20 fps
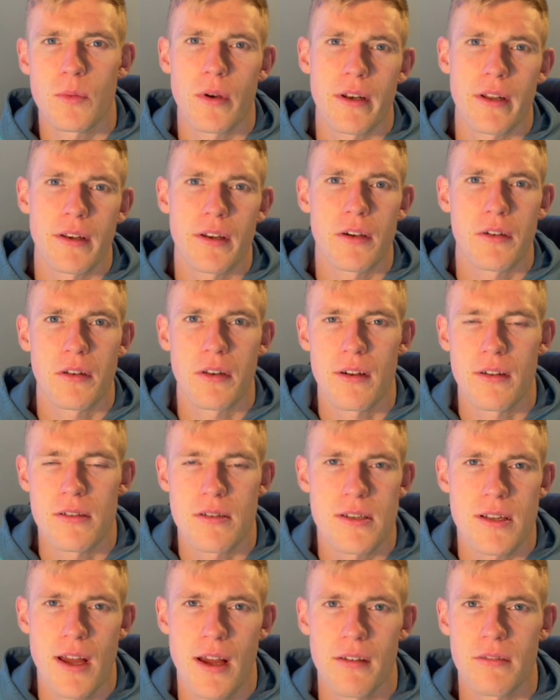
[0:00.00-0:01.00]
when a node
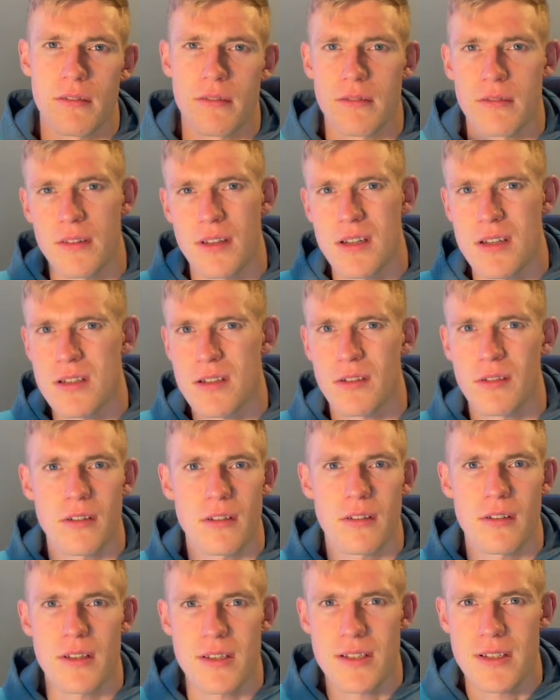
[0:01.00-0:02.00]
goes down, the
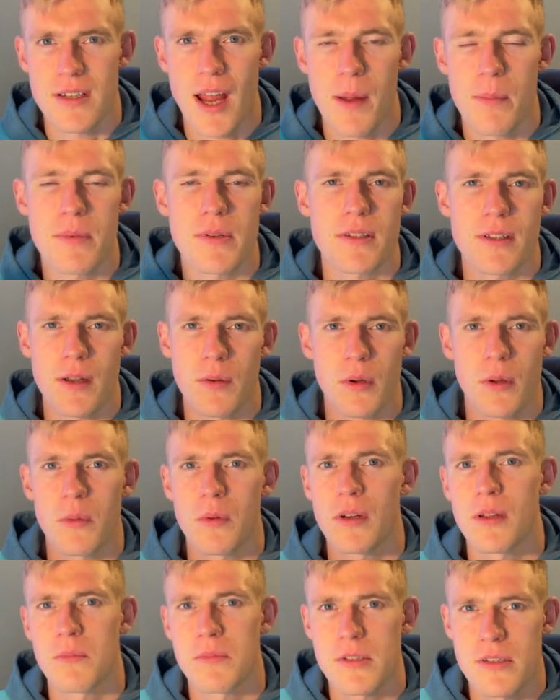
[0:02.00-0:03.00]
sort, the steps that we
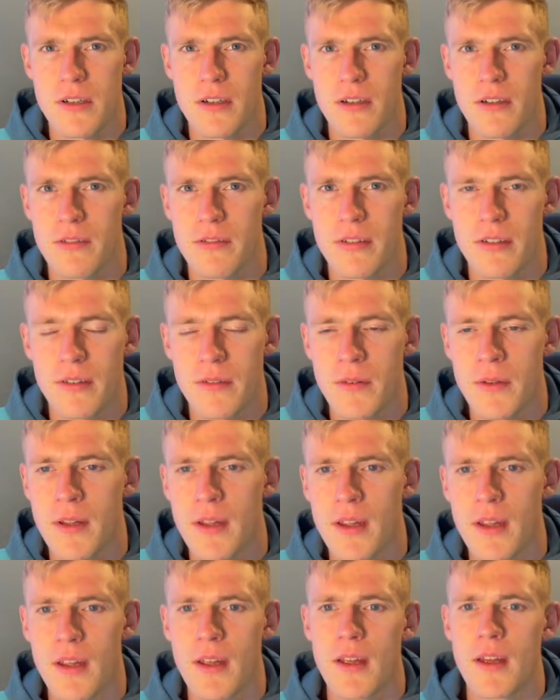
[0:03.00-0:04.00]
will observe.
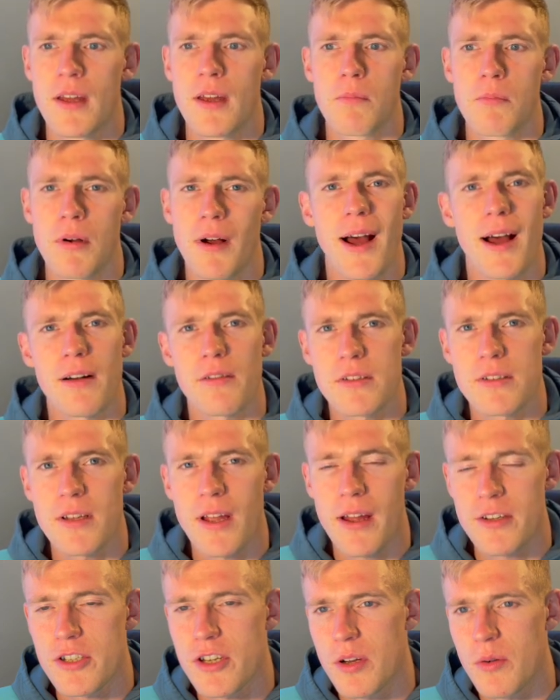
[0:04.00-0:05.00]
But how does
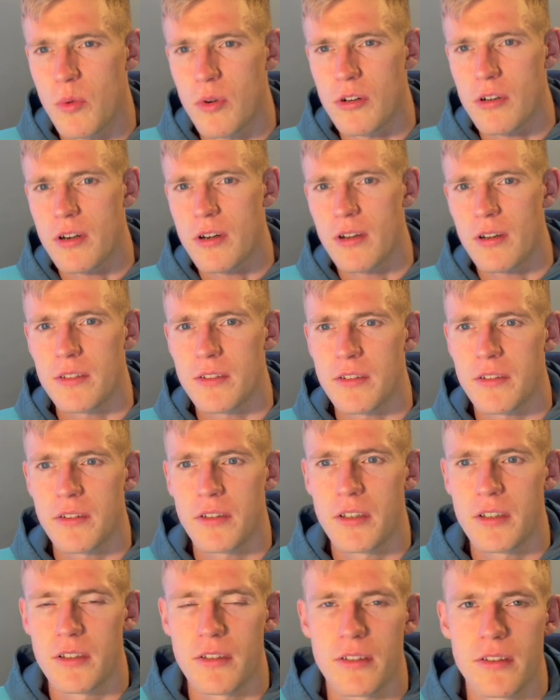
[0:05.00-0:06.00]
it actually work under
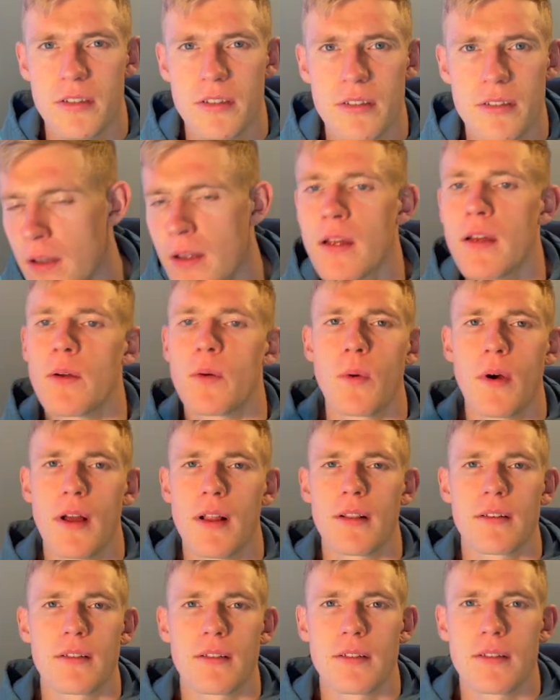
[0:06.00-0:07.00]
the hood?
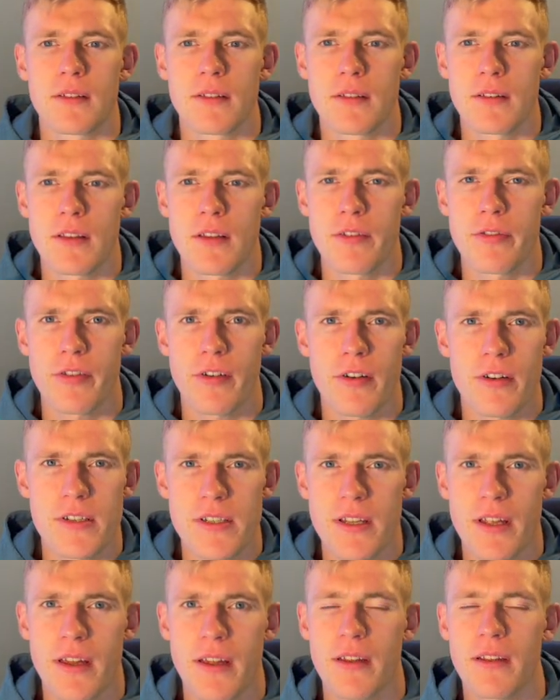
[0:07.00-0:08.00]
Well, the
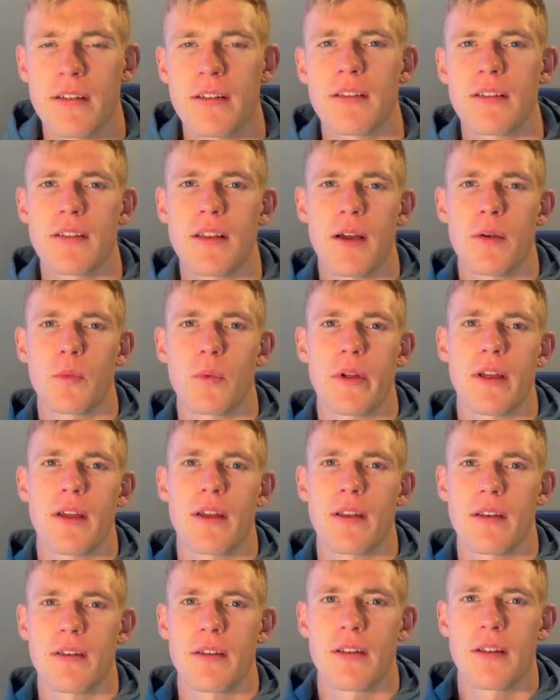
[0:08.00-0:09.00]
first thing that we
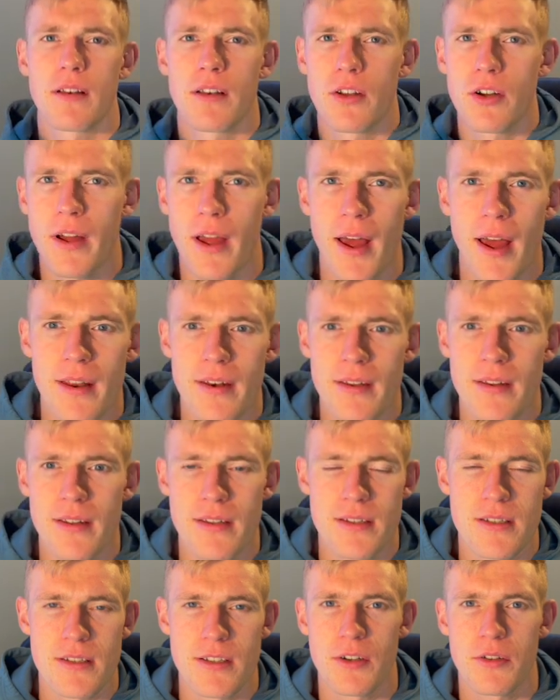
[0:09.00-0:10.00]
can look at
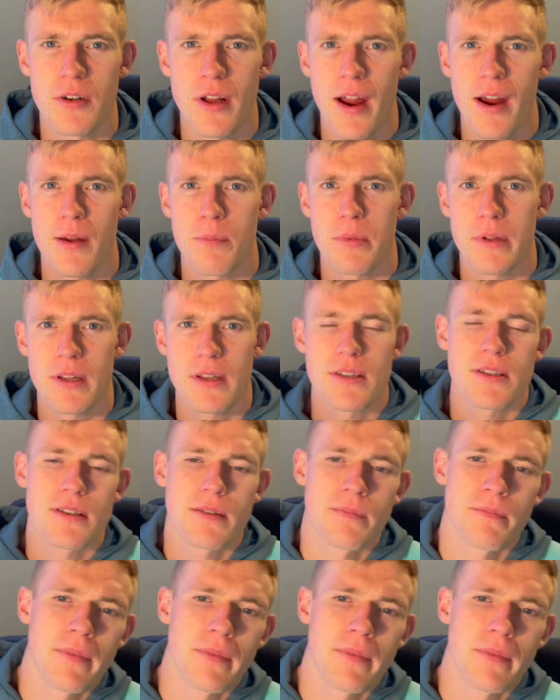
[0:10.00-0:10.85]
is node heartbeats.